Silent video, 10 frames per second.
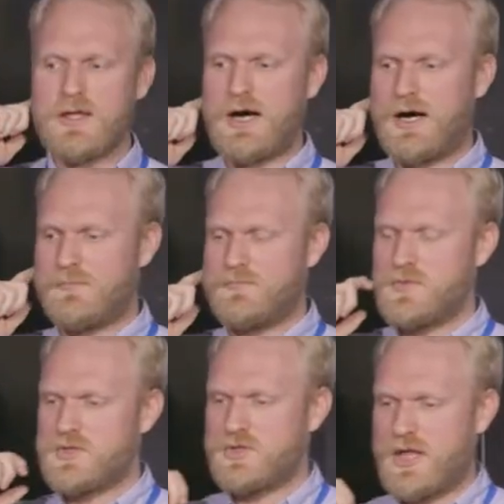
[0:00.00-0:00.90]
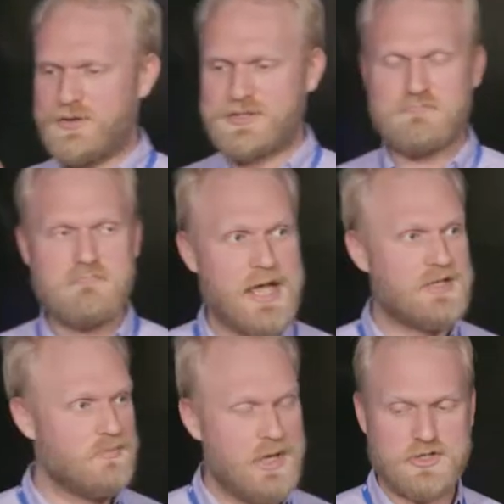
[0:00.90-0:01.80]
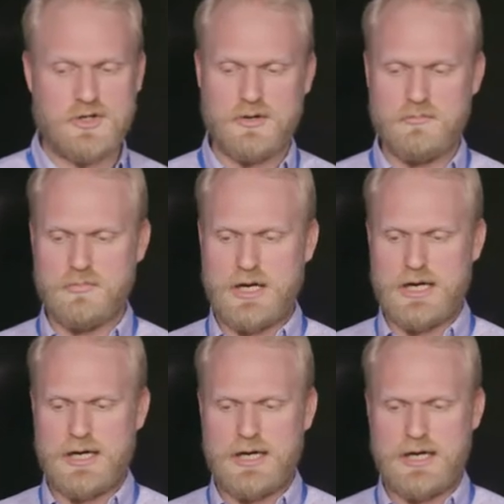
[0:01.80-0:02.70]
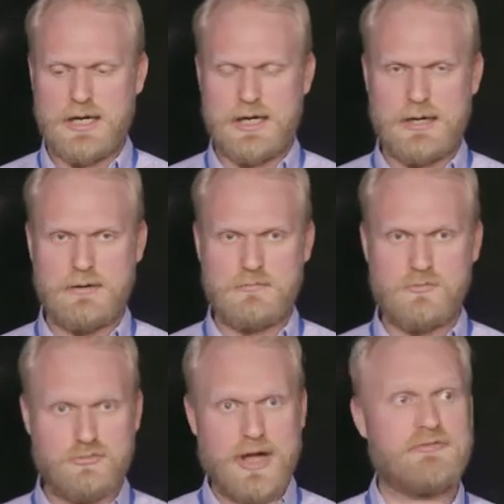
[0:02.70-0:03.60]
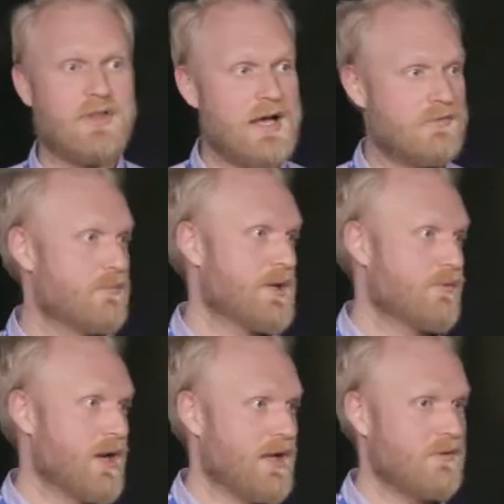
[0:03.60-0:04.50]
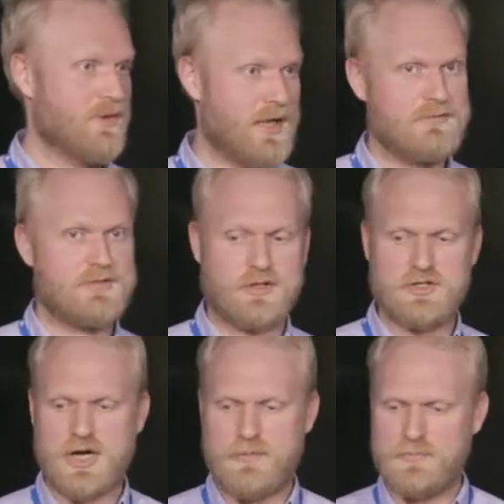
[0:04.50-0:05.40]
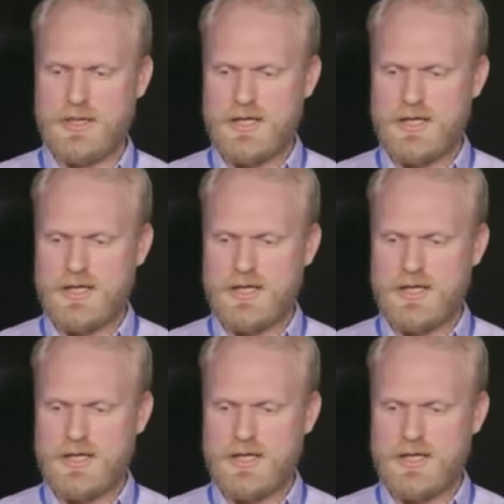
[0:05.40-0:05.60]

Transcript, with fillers: Um, so that was a major, major uh, red flag for me when I, when I took the job.